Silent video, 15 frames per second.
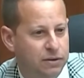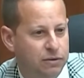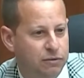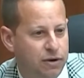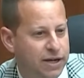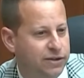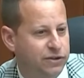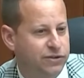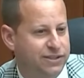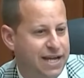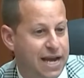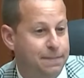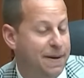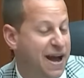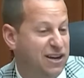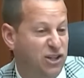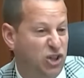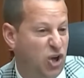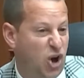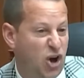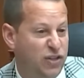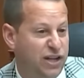right, take back a
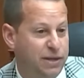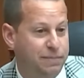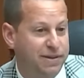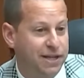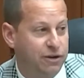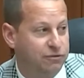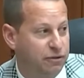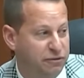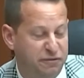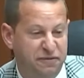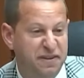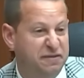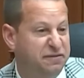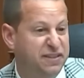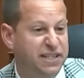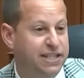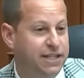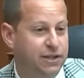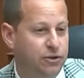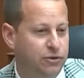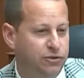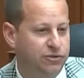law that had been there for 50
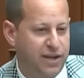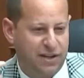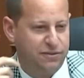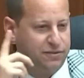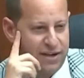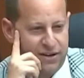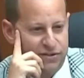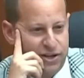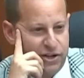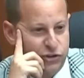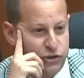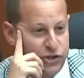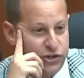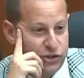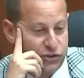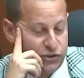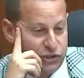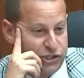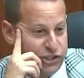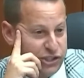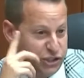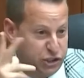years? That's not
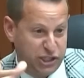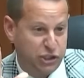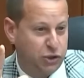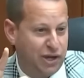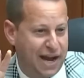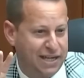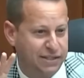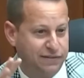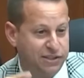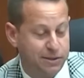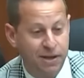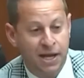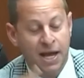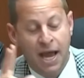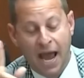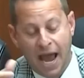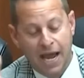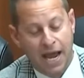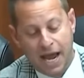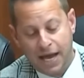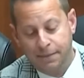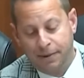judicial activism.
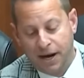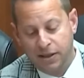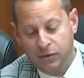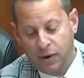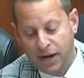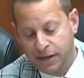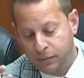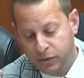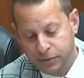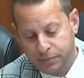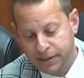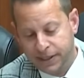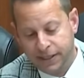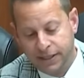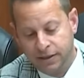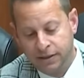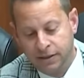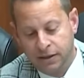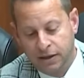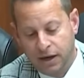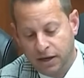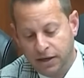And by the way, it would be
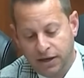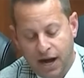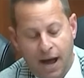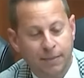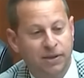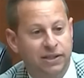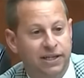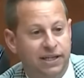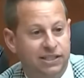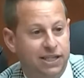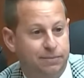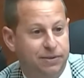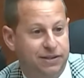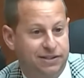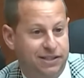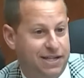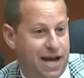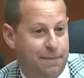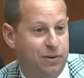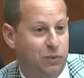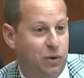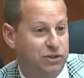an anomaly, except it didn't
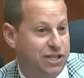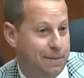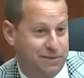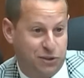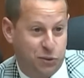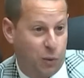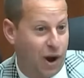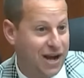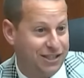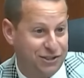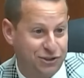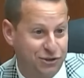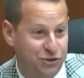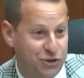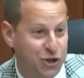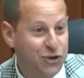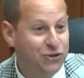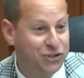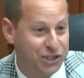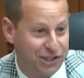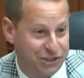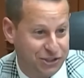happen once, it happened twice. Two
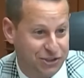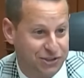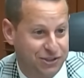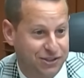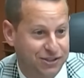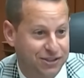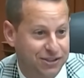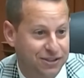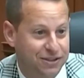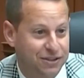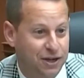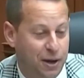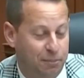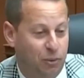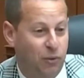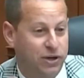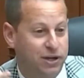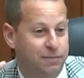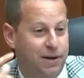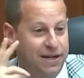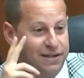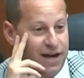judges
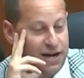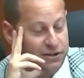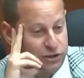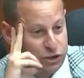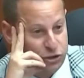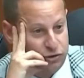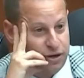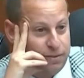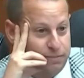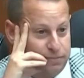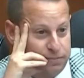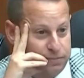appointed by Donald Trump